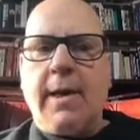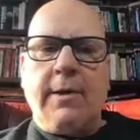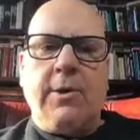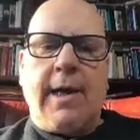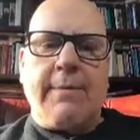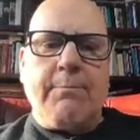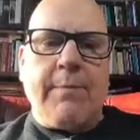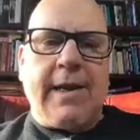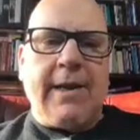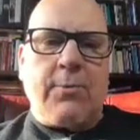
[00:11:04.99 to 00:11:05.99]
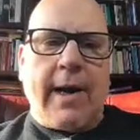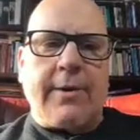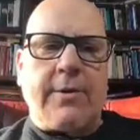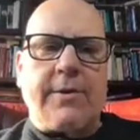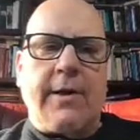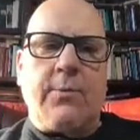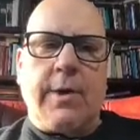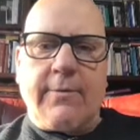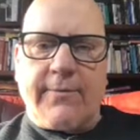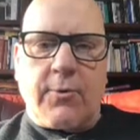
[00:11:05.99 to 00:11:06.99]
you had many writers on
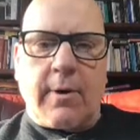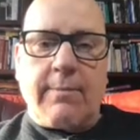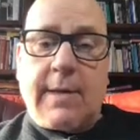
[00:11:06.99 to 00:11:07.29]
one form.